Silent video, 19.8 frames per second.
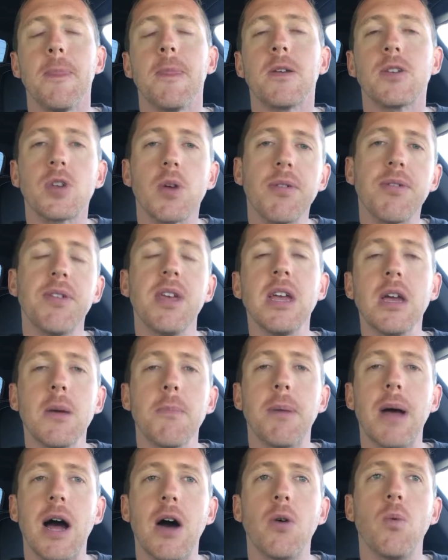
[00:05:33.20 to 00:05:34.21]
So think
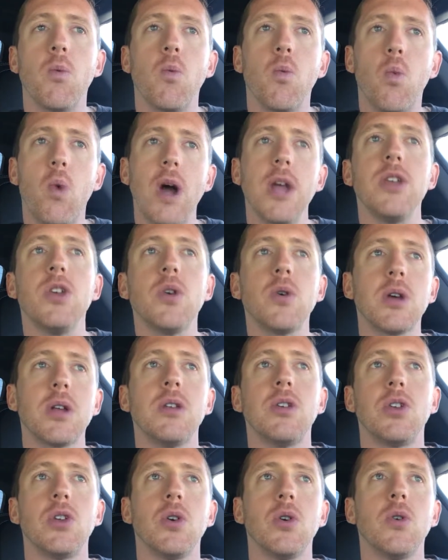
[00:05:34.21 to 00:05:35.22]
about what you
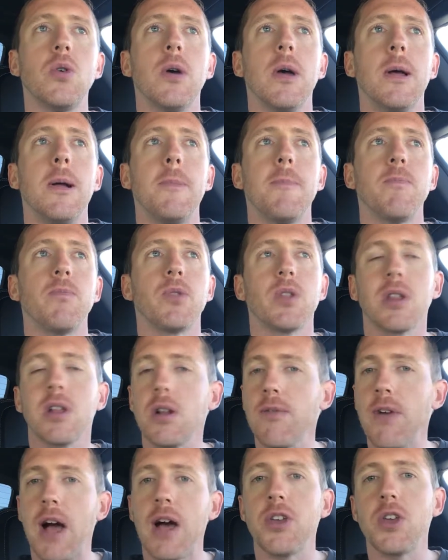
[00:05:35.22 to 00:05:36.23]
can do,
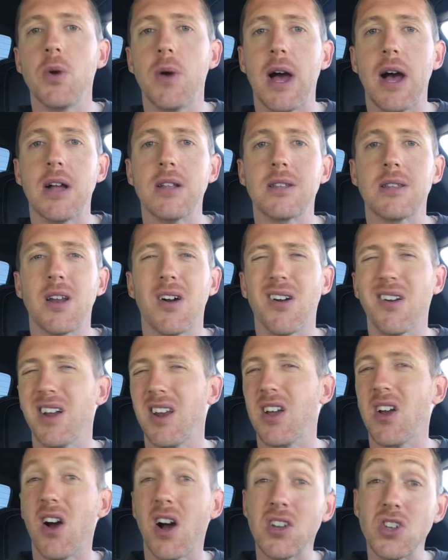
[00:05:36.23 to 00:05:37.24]
little value adds that aren't
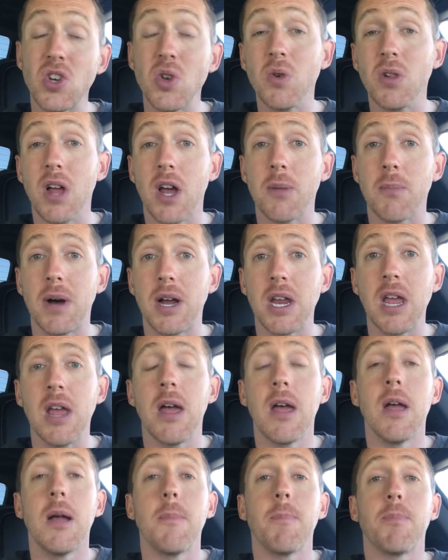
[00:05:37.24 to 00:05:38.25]
going to cost you a lot of money,
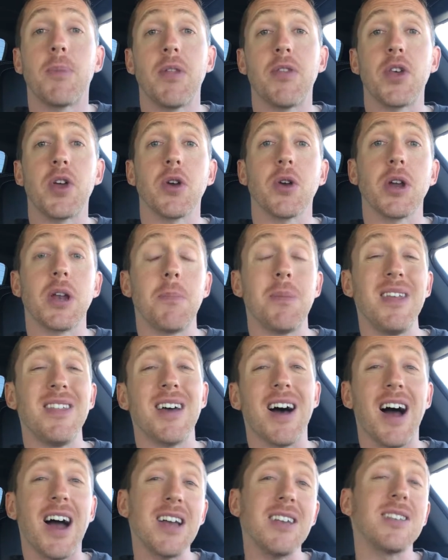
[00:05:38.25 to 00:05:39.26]
but that are going to be
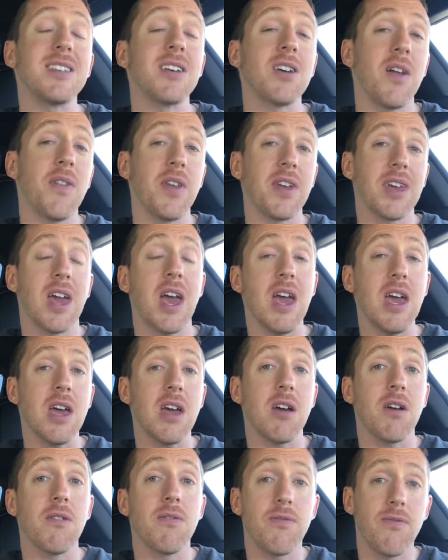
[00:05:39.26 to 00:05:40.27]
the icing on the
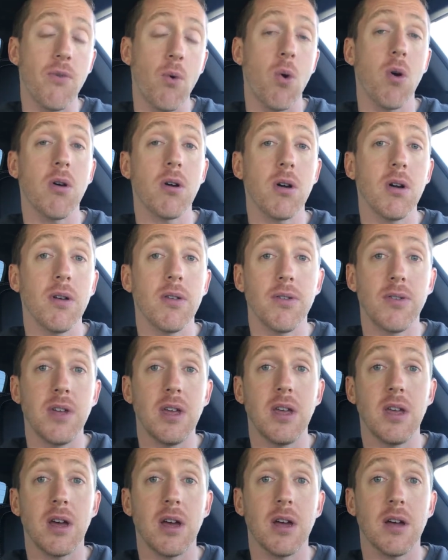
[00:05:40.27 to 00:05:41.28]
cake for
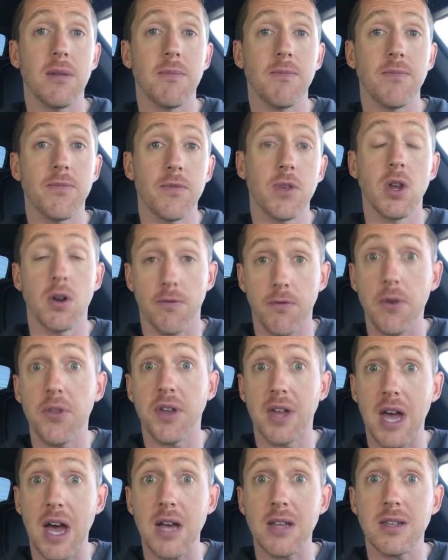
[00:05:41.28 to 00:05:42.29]
the, for
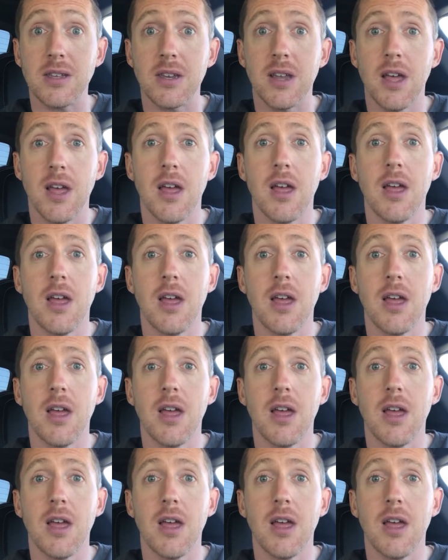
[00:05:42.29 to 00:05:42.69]
the guest,